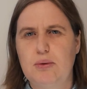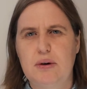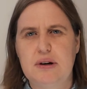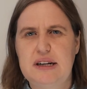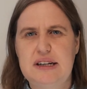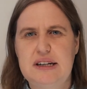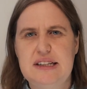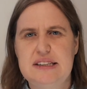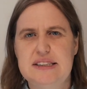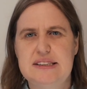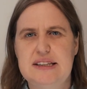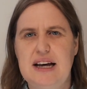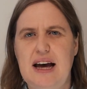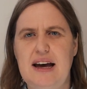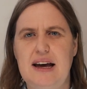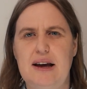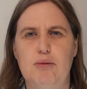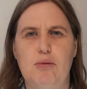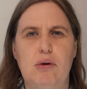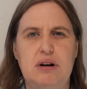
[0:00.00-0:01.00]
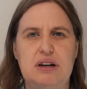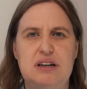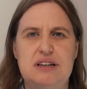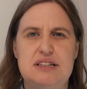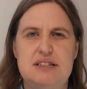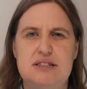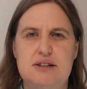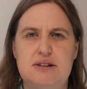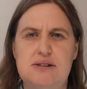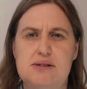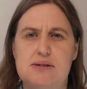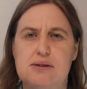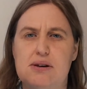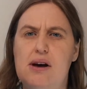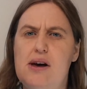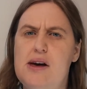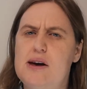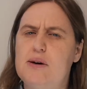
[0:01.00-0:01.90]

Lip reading: What did he say? What did he do?